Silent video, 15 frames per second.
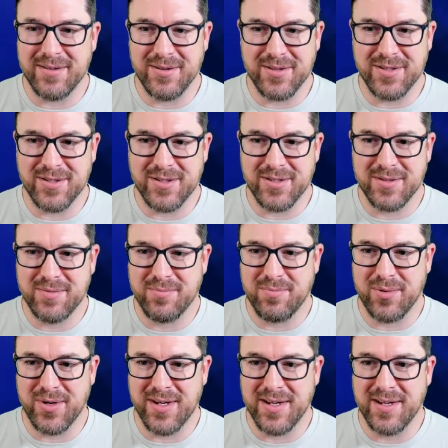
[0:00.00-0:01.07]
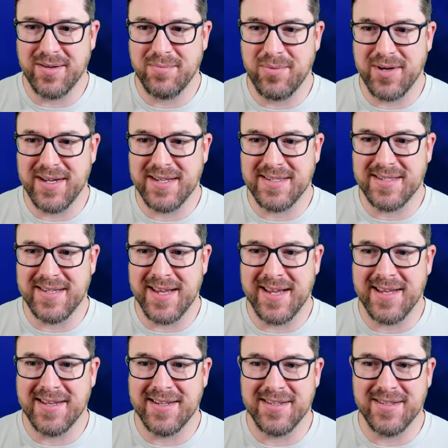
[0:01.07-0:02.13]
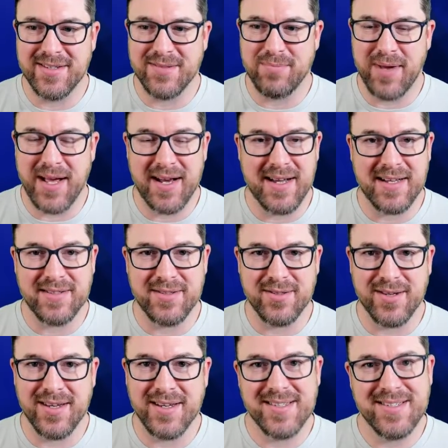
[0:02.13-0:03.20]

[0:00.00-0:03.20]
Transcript: Looks just pretty insane and just badass looking.